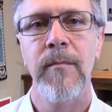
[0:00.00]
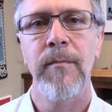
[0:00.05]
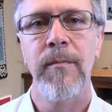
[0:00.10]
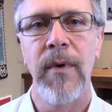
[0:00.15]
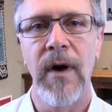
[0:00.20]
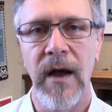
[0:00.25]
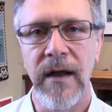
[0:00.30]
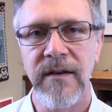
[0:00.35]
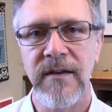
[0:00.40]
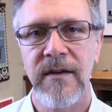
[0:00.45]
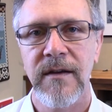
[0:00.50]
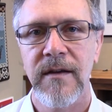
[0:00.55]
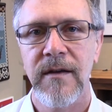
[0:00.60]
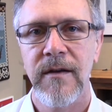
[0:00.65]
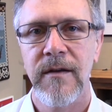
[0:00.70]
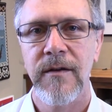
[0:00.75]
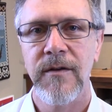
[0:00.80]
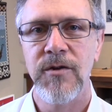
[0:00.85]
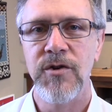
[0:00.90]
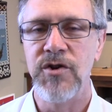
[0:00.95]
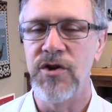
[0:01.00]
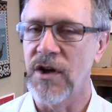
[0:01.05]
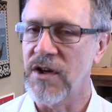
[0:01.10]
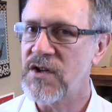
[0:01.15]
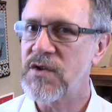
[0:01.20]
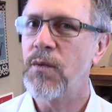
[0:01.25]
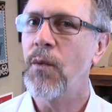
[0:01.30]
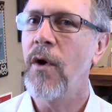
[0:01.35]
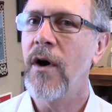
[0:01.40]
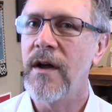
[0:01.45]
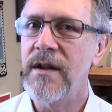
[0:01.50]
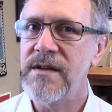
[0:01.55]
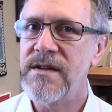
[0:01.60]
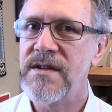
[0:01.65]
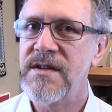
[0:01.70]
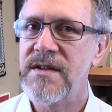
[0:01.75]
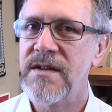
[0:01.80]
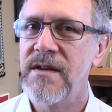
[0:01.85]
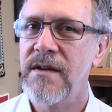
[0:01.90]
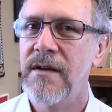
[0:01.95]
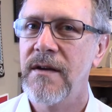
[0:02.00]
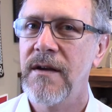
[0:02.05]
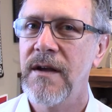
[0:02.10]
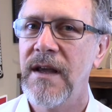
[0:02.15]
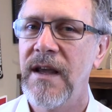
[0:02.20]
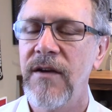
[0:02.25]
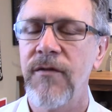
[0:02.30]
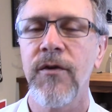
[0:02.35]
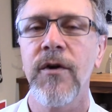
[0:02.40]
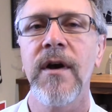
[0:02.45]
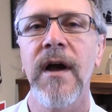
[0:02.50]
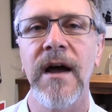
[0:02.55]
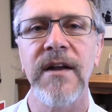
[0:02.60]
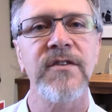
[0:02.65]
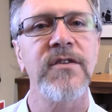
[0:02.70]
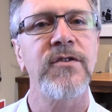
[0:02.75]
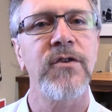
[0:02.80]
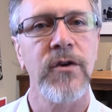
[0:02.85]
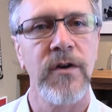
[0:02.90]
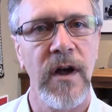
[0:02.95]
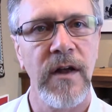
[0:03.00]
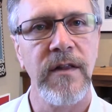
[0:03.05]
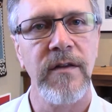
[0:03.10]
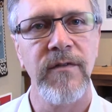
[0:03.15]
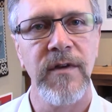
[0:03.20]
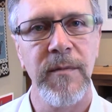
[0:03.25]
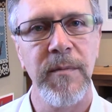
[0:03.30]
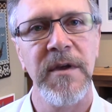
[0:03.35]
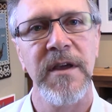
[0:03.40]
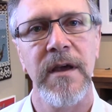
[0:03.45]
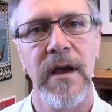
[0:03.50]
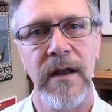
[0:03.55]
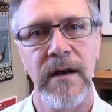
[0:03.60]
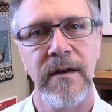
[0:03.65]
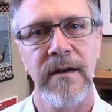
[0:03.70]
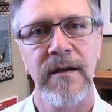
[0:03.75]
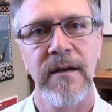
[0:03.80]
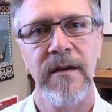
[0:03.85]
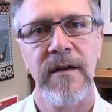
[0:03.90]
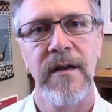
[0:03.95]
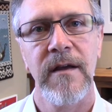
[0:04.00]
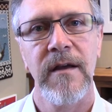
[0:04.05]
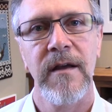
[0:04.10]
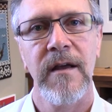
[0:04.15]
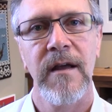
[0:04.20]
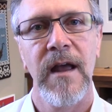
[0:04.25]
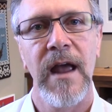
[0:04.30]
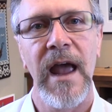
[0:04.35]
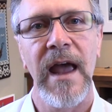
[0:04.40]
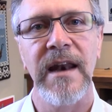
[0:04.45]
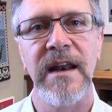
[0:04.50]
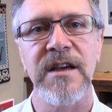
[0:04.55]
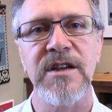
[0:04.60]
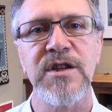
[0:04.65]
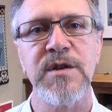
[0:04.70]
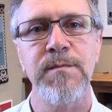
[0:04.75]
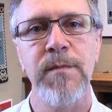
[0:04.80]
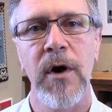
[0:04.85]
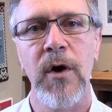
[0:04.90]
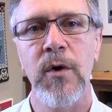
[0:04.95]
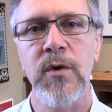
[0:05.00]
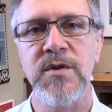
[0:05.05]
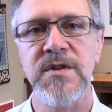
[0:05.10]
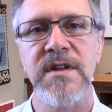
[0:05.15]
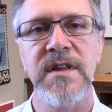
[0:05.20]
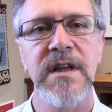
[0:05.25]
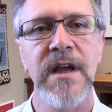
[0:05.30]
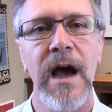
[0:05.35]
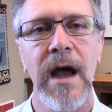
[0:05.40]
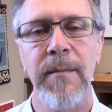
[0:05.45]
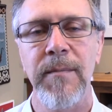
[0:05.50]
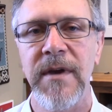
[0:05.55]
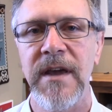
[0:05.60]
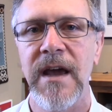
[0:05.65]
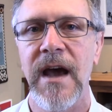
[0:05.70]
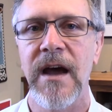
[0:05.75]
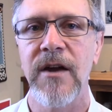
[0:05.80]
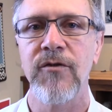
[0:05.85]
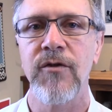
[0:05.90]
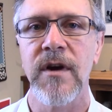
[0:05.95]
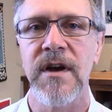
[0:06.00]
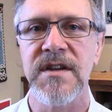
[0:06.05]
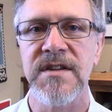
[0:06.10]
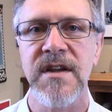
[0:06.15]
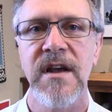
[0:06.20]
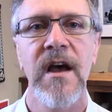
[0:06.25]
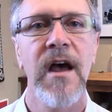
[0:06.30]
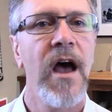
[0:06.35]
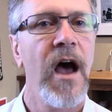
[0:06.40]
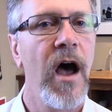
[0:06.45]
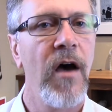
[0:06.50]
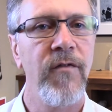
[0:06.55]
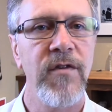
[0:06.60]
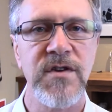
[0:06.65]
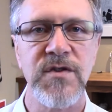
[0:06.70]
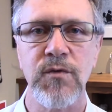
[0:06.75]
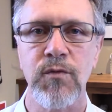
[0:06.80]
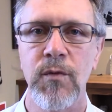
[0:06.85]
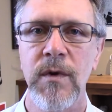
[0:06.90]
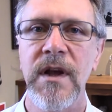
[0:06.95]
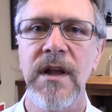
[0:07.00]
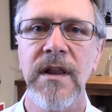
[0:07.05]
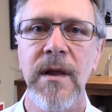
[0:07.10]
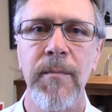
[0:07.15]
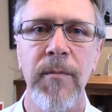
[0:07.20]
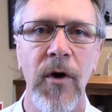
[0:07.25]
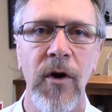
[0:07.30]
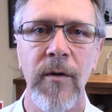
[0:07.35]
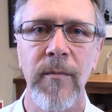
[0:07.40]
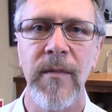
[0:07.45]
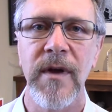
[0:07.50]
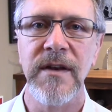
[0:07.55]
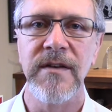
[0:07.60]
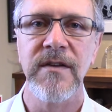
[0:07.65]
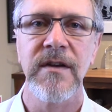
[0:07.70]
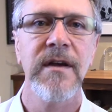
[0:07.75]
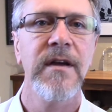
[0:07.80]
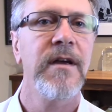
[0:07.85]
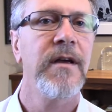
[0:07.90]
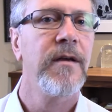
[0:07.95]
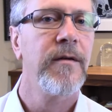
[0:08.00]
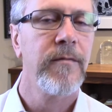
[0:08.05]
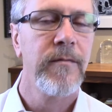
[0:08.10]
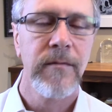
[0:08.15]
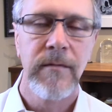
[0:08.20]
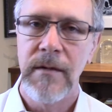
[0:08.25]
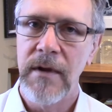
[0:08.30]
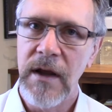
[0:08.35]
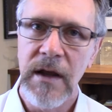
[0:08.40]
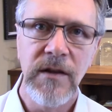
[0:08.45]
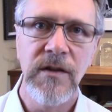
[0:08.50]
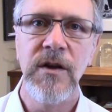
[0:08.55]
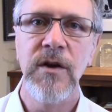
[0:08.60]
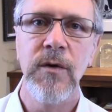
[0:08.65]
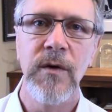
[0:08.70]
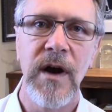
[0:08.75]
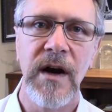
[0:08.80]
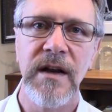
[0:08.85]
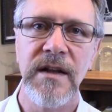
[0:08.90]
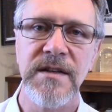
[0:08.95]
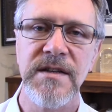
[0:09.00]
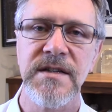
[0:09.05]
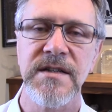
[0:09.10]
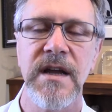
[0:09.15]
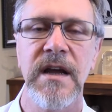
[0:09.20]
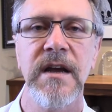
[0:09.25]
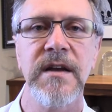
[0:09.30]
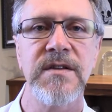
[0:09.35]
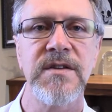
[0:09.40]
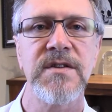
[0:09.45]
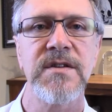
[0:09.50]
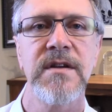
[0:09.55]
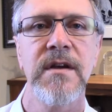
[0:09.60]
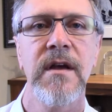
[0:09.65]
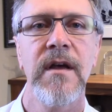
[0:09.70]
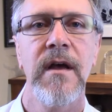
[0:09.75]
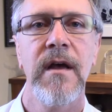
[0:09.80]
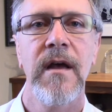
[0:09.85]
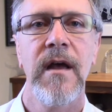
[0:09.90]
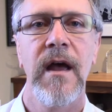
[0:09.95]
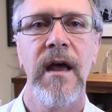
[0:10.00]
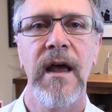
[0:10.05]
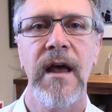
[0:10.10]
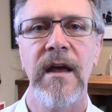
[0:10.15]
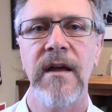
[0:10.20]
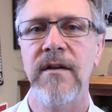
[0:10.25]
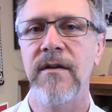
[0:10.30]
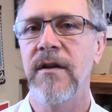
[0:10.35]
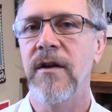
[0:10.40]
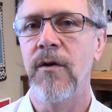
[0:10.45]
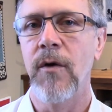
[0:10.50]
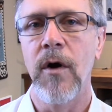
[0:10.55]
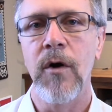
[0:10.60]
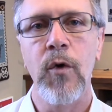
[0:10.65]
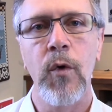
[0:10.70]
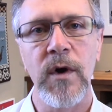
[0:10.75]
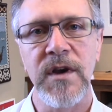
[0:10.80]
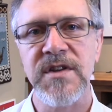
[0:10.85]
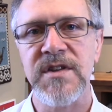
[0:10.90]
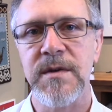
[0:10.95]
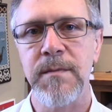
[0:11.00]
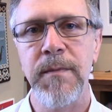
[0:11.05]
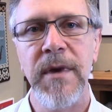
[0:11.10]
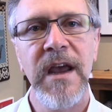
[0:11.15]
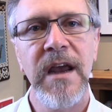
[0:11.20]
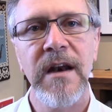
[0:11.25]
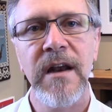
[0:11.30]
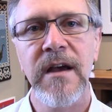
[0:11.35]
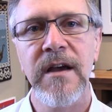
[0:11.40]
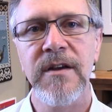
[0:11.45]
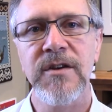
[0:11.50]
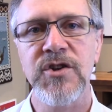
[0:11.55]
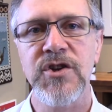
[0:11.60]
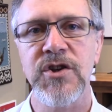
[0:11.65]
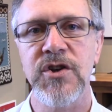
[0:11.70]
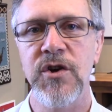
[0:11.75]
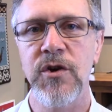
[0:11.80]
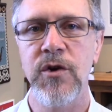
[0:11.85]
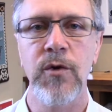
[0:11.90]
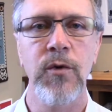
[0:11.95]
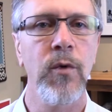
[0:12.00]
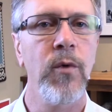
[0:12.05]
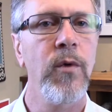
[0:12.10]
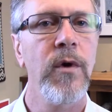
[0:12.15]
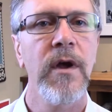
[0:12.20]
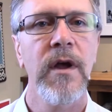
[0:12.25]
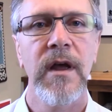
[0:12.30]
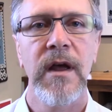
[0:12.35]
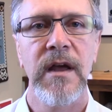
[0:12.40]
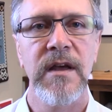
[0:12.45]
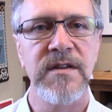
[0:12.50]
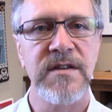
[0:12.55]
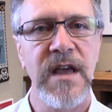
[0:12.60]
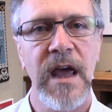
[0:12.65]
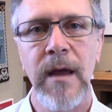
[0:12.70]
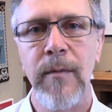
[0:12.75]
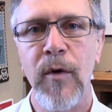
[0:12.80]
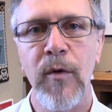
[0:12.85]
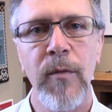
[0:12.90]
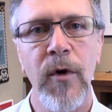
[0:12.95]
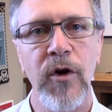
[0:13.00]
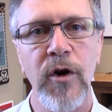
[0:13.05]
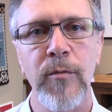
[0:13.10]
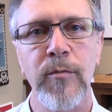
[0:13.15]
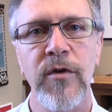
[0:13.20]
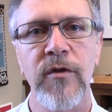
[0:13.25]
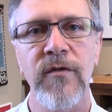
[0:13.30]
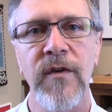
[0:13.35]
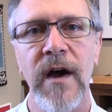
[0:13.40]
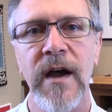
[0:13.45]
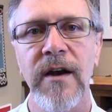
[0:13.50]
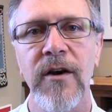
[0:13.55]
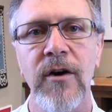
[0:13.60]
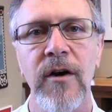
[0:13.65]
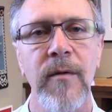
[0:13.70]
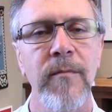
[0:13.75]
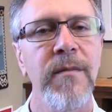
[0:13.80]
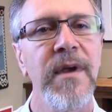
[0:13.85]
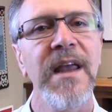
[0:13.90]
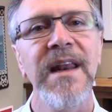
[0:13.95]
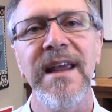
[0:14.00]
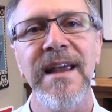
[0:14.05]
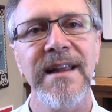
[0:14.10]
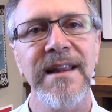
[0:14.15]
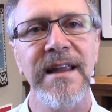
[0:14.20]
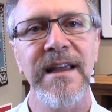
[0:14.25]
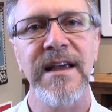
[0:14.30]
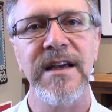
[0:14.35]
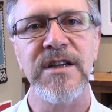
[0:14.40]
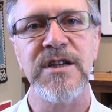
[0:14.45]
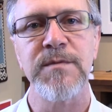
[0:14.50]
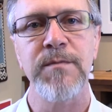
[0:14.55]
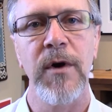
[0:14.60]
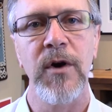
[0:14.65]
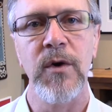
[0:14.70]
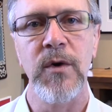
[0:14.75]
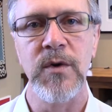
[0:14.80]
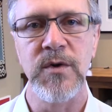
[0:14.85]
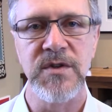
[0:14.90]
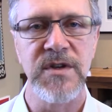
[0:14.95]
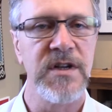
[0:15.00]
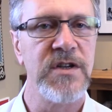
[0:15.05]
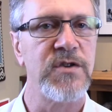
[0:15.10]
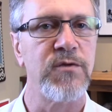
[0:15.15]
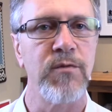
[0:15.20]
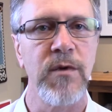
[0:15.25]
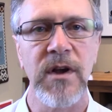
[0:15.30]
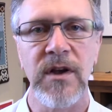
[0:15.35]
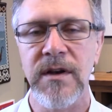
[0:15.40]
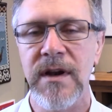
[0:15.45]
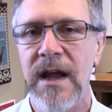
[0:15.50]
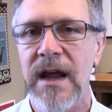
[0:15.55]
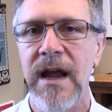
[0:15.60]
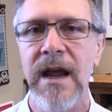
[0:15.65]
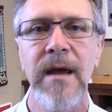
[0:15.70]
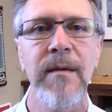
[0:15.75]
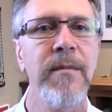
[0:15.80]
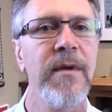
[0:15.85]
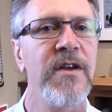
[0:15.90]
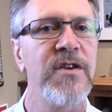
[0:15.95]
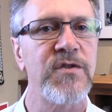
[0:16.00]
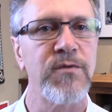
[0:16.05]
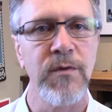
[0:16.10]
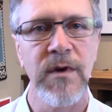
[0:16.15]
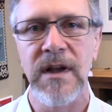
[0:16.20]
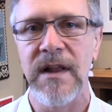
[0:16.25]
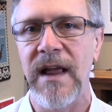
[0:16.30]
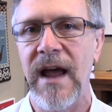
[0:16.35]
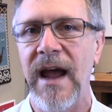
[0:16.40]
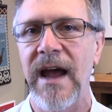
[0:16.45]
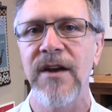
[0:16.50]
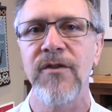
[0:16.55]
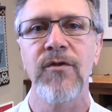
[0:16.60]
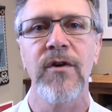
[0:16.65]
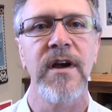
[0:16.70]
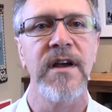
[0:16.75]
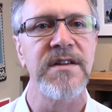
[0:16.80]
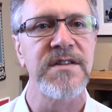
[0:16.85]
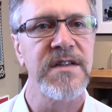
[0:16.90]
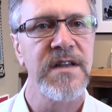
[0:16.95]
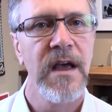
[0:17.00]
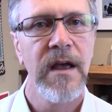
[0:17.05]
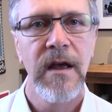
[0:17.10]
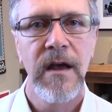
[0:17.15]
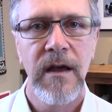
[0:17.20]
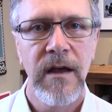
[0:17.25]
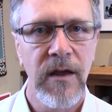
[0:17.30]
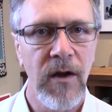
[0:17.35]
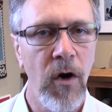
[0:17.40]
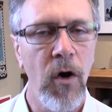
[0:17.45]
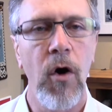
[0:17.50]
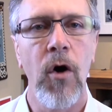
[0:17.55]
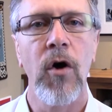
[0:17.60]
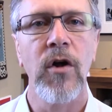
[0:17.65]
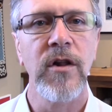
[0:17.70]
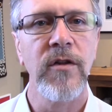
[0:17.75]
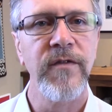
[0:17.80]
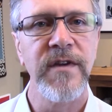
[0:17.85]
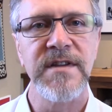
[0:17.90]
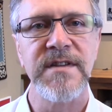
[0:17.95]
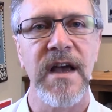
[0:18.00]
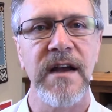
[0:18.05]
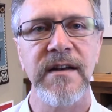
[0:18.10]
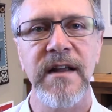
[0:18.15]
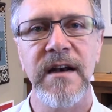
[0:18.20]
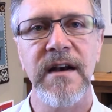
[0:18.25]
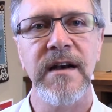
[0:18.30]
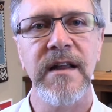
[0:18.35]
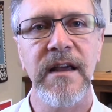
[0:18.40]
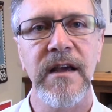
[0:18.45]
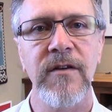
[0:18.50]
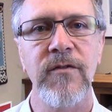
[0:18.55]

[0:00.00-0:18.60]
But just once, he forgot to turn on the VPN and exposed the IP address of his real apartment in the United States. And a quick subpoena to his cable modem provider immediately exposed his real name, his real address, all of his identity